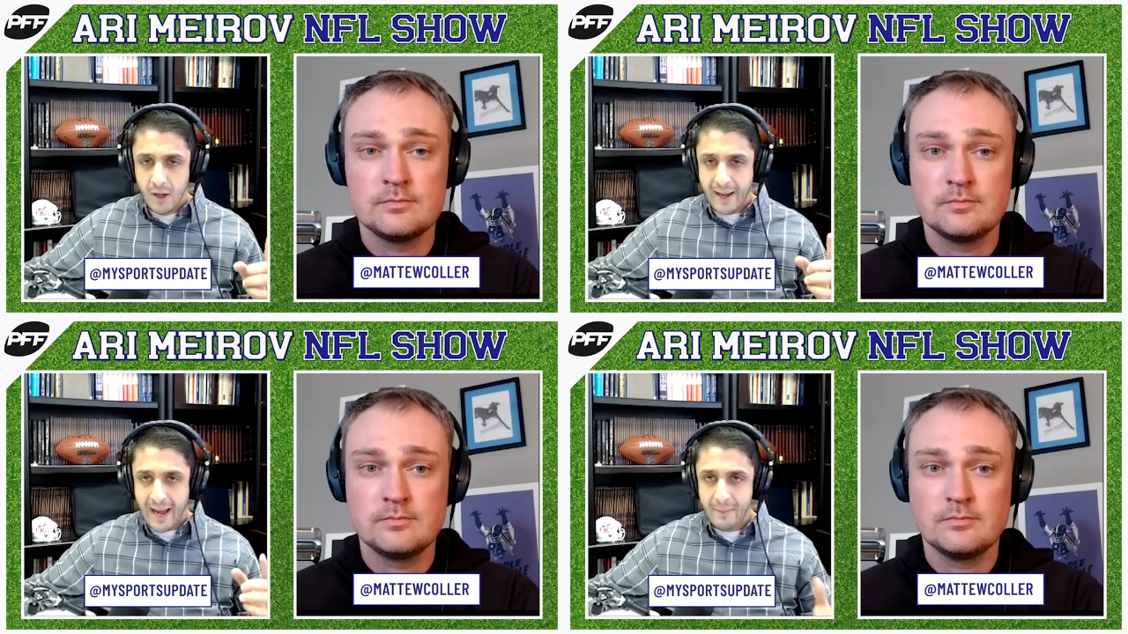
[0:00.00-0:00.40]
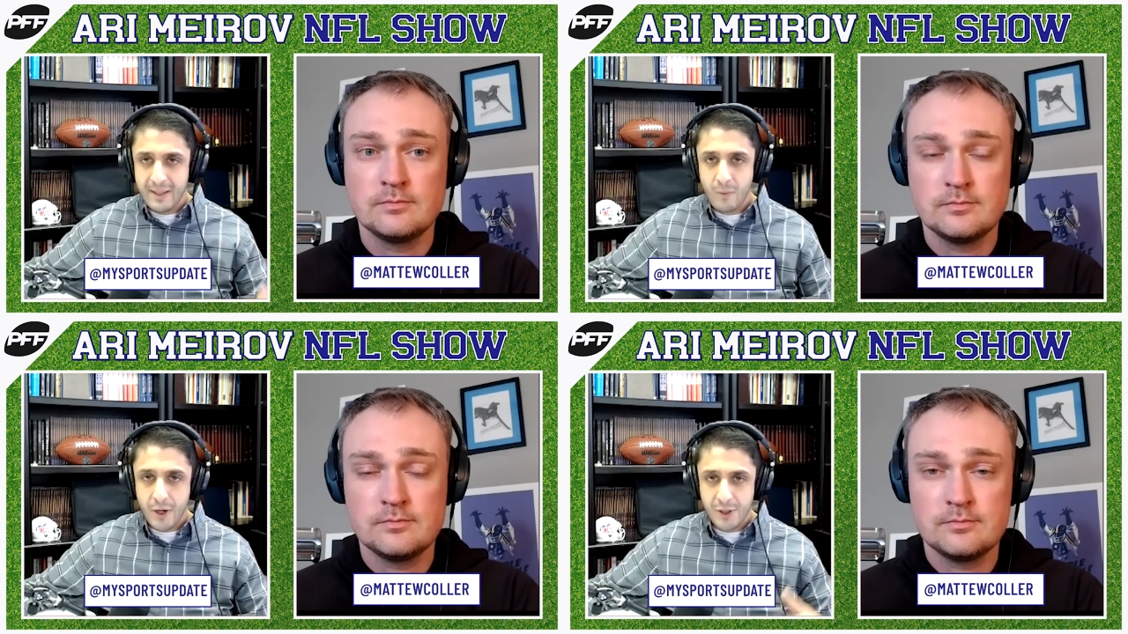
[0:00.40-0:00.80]
Speaker 1: How many
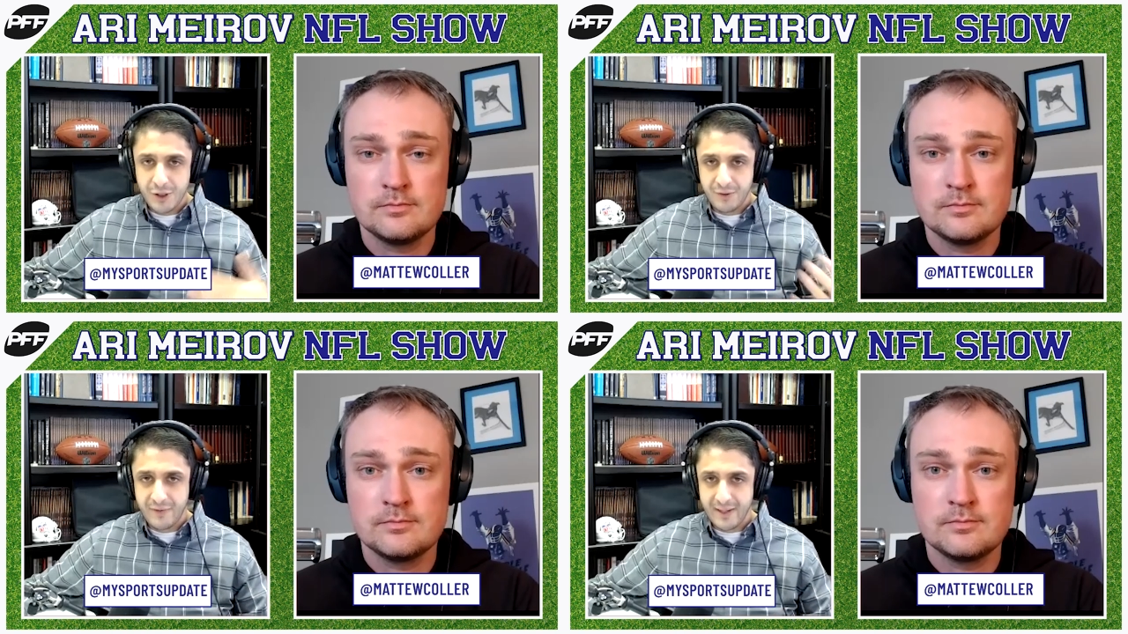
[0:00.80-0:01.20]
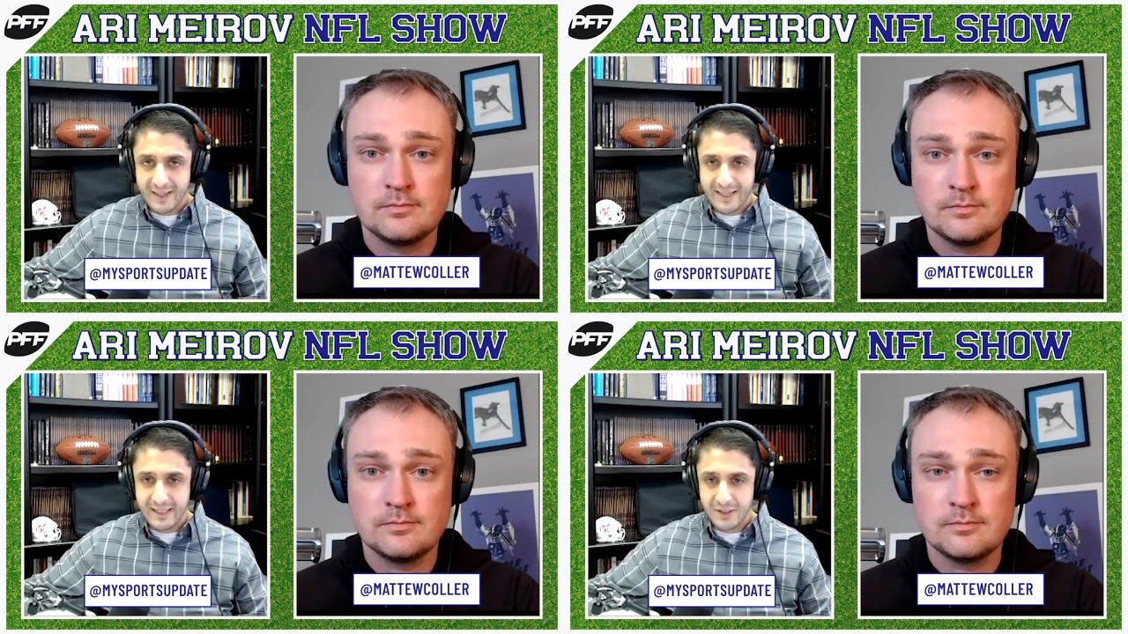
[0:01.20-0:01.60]
more years do you feel like
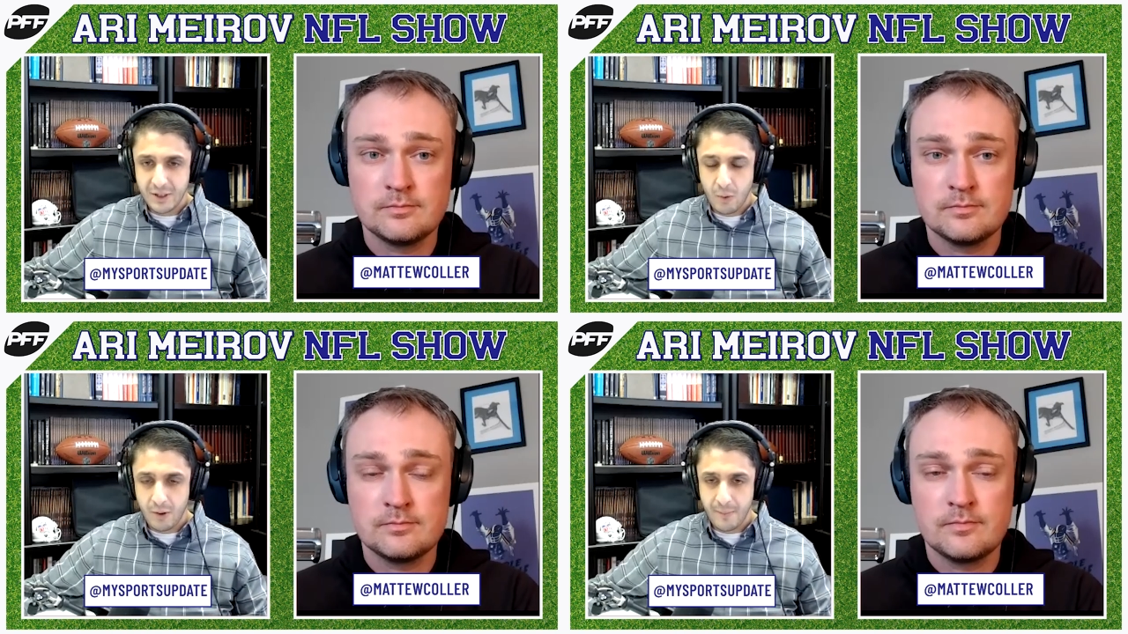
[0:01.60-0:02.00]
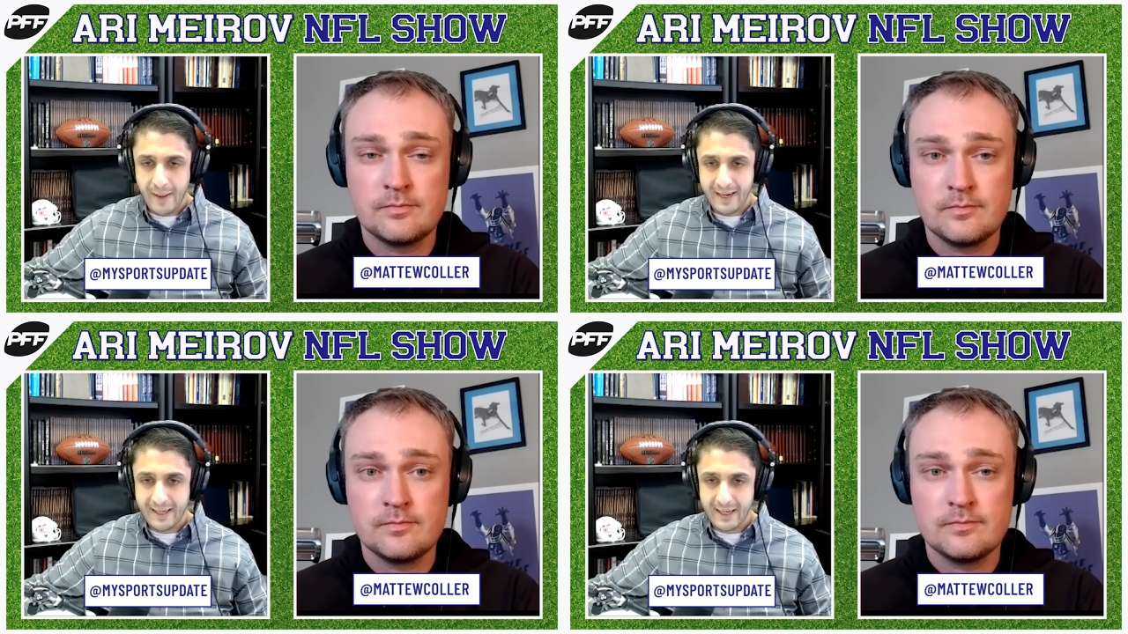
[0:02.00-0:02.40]
he's the
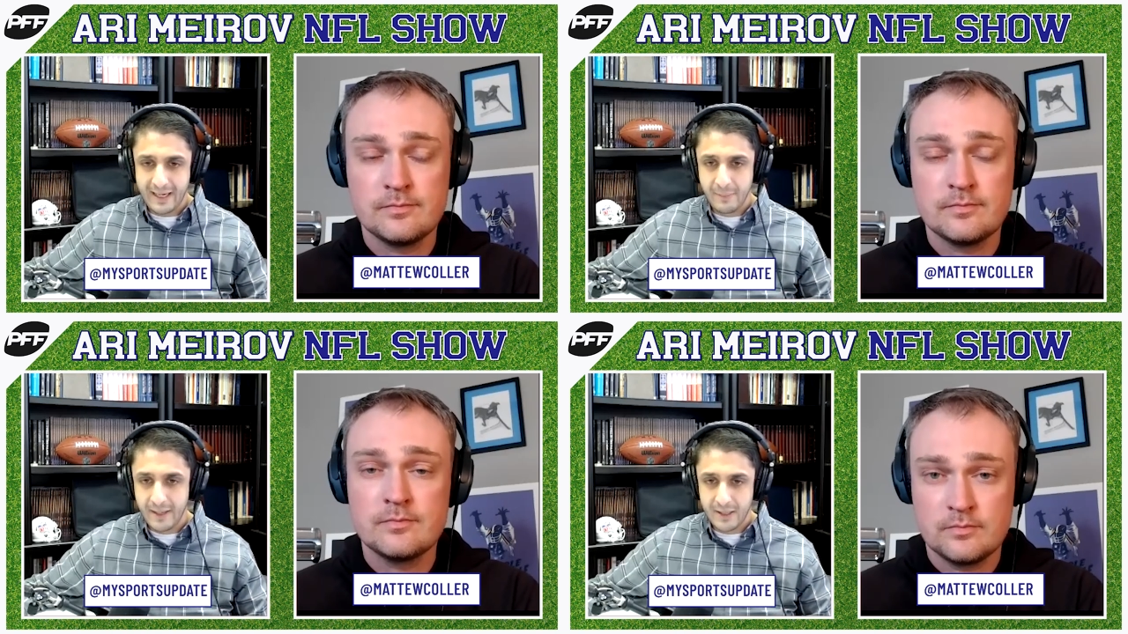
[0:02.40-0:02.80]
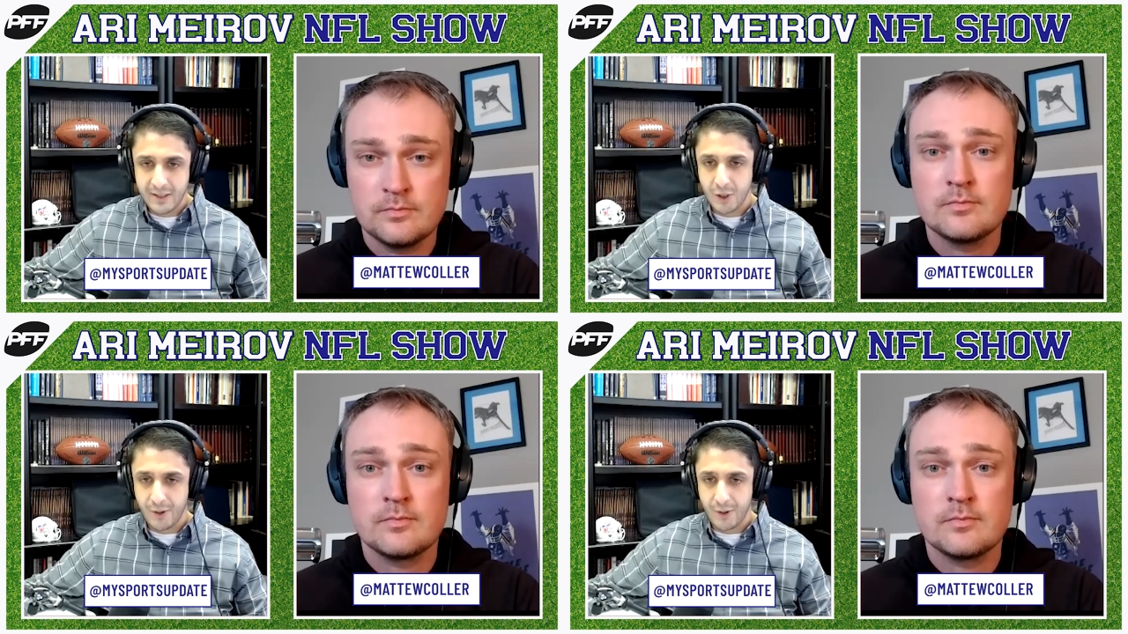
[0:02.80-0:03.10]
quarterback in Minnesota?